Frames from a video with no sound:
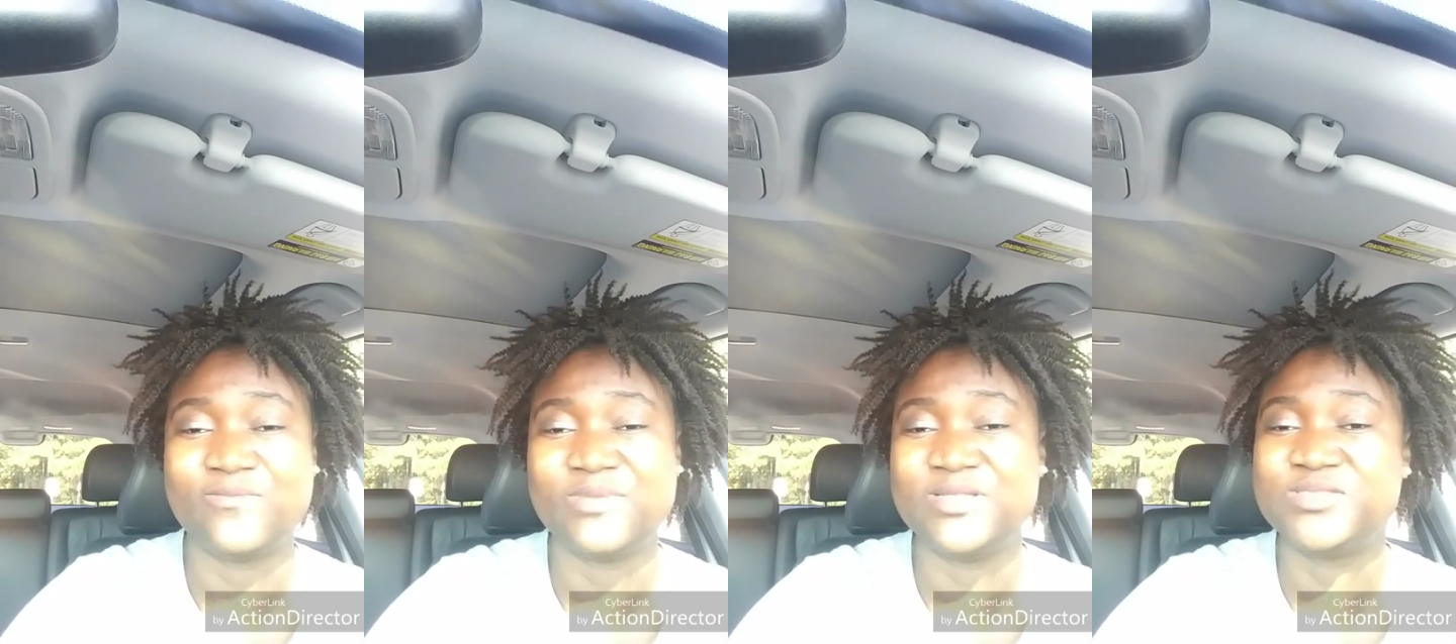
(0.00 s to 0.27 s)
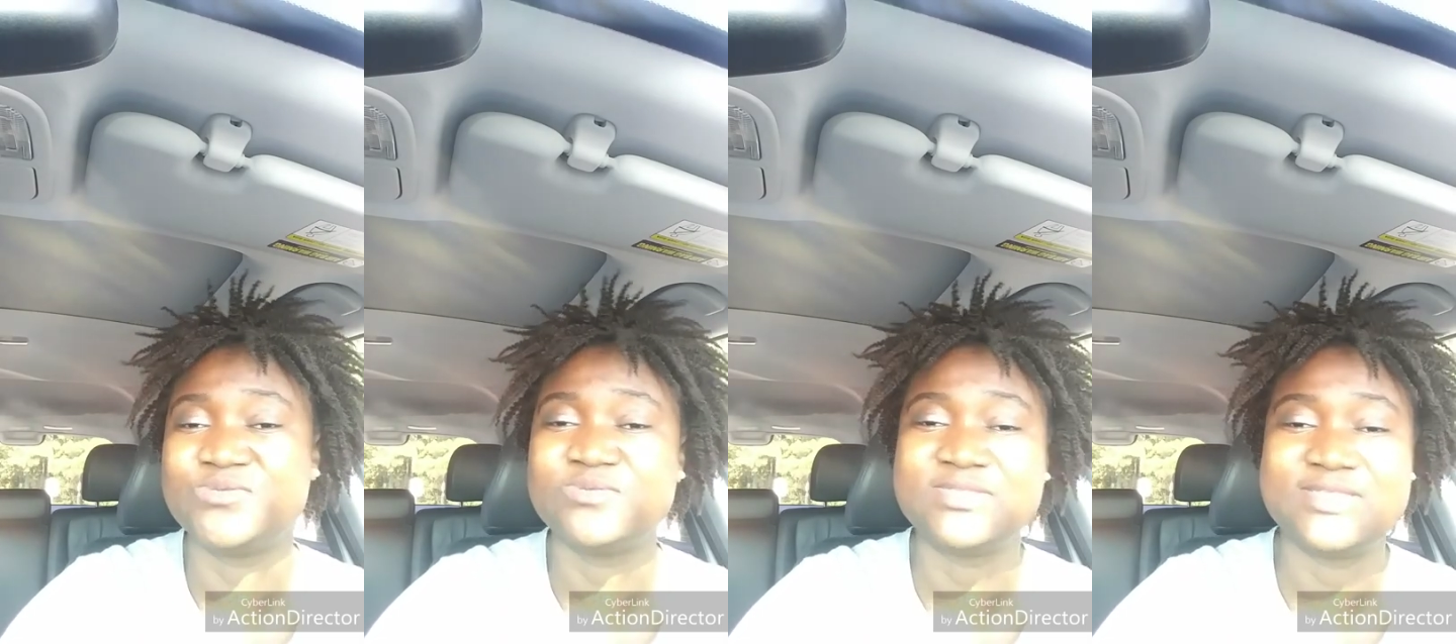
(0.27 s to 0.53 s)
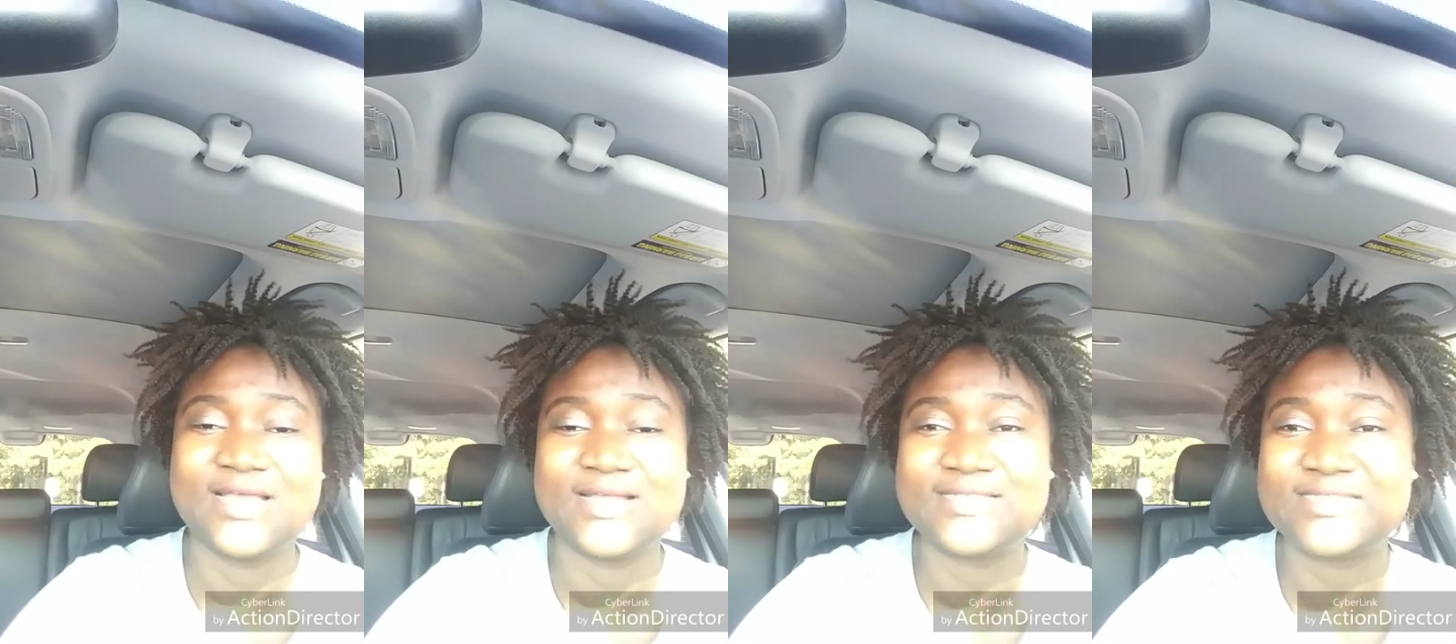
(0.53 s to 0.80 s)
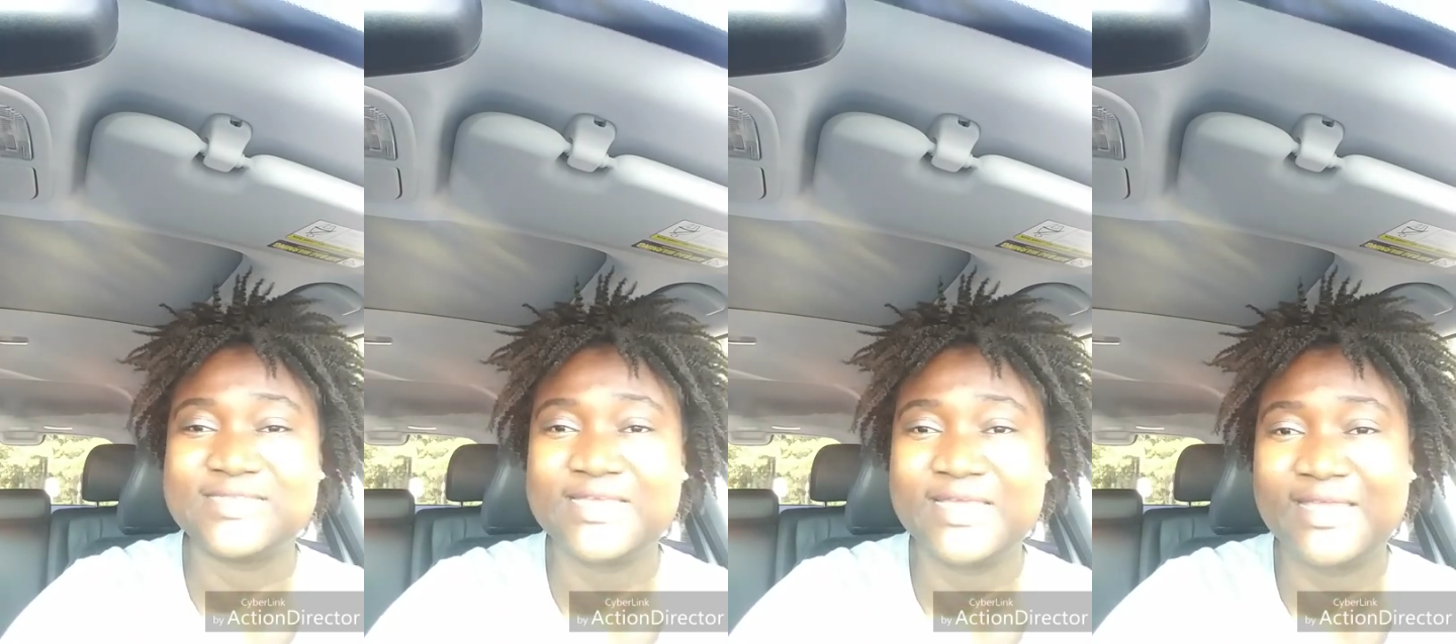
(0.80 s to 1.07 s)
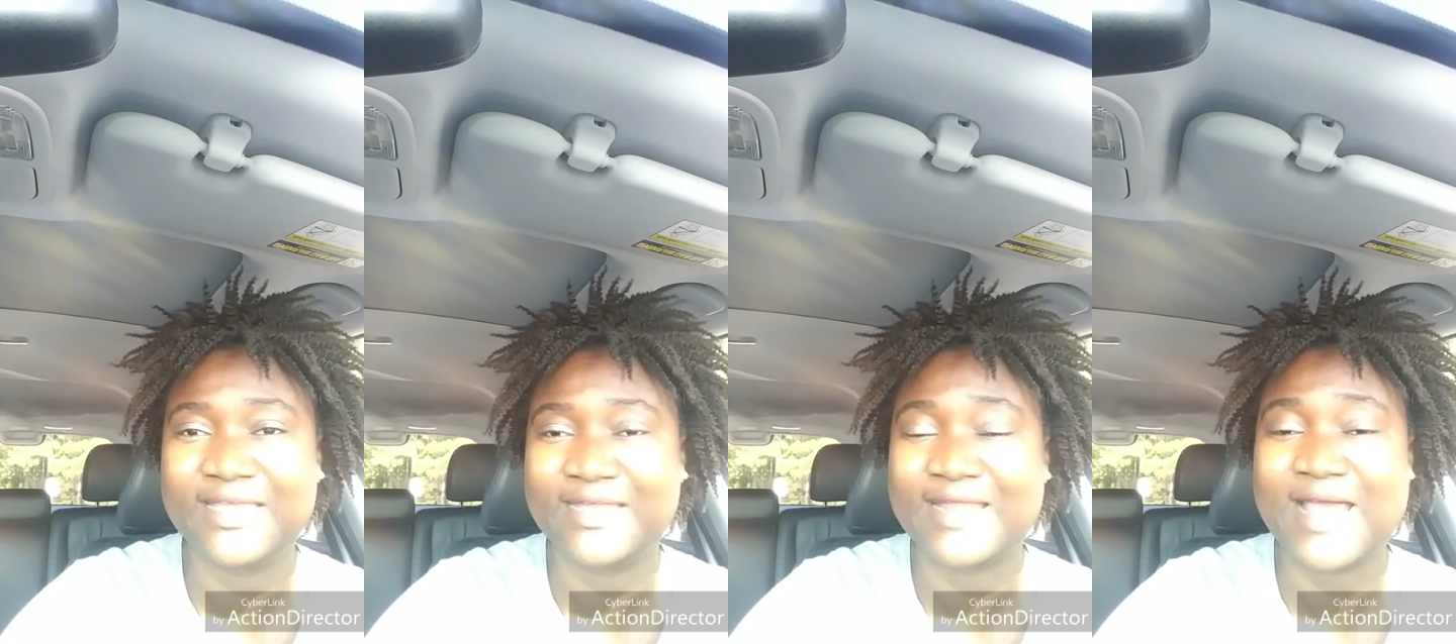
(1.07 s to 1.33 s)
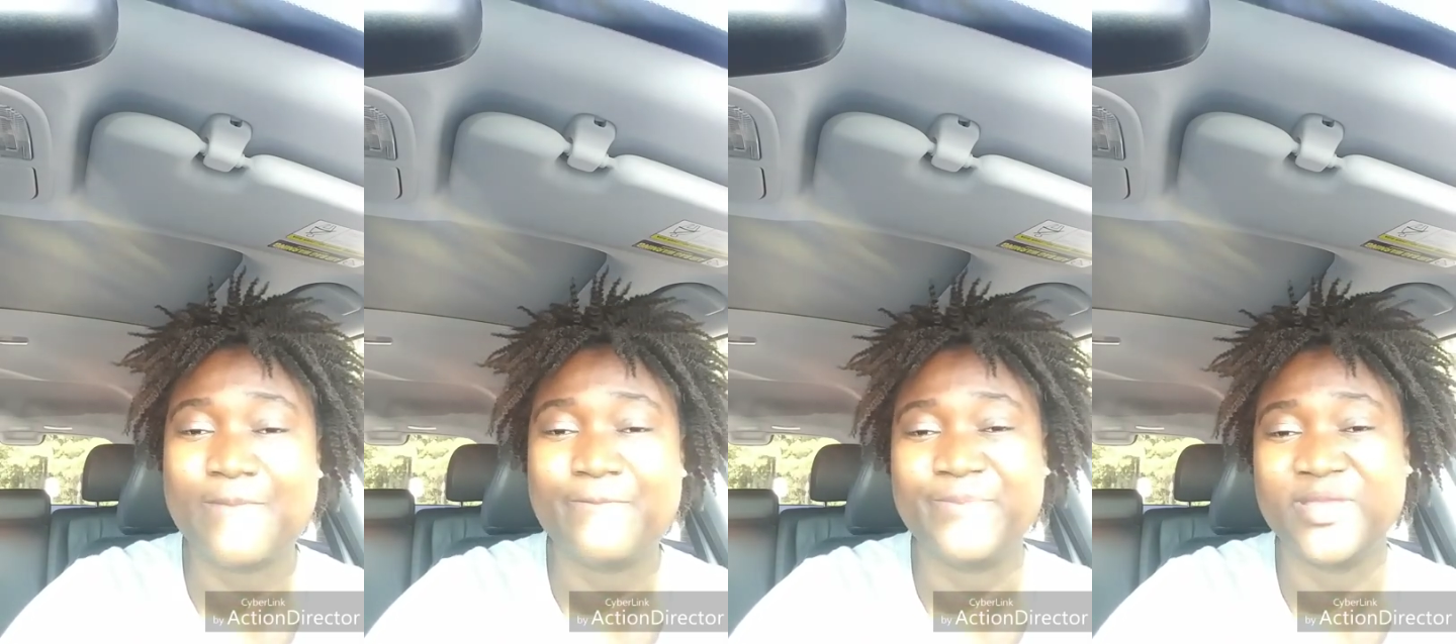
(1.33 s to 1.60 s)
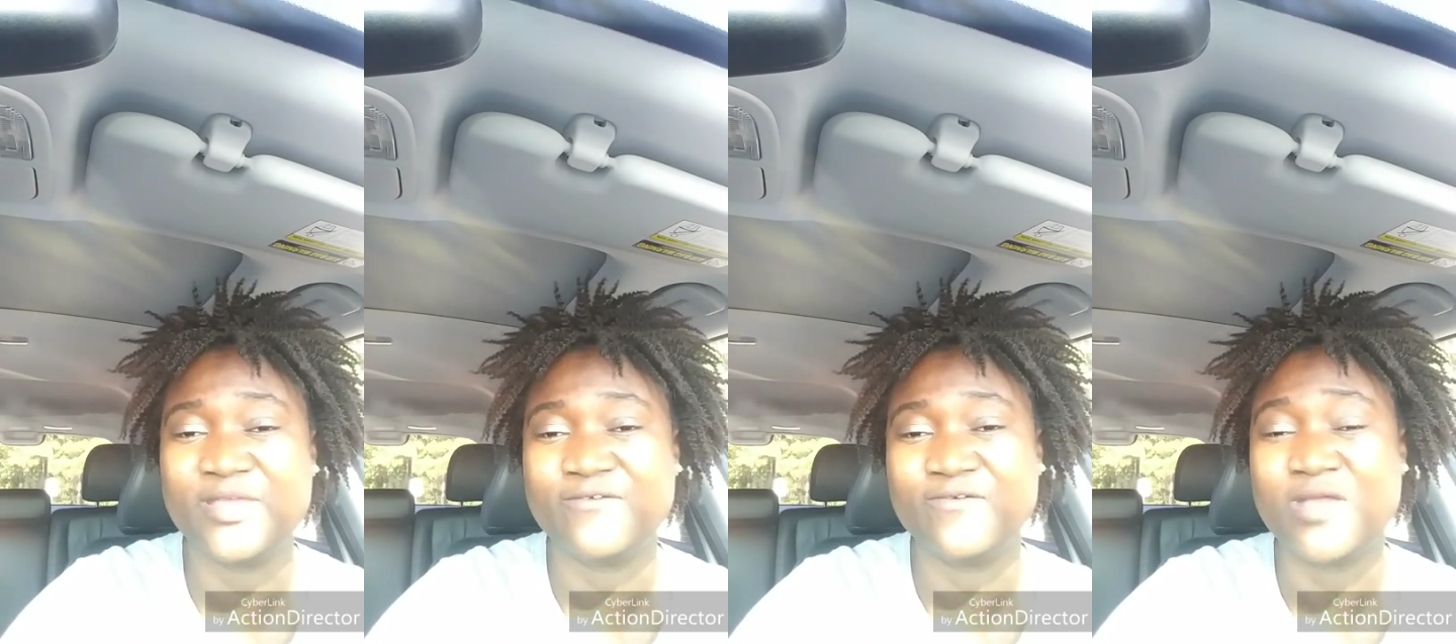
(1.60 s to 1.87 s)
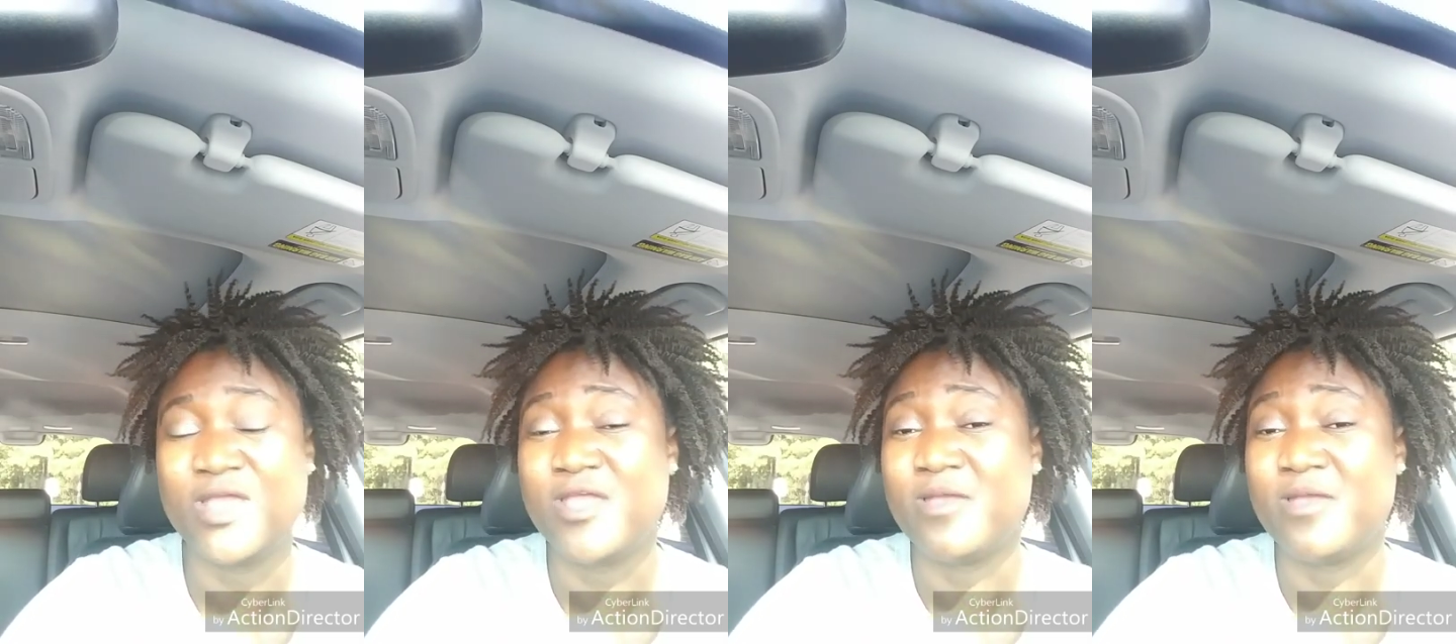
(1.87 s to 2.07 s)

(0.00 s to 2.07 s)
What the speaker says: enthusiastic and happy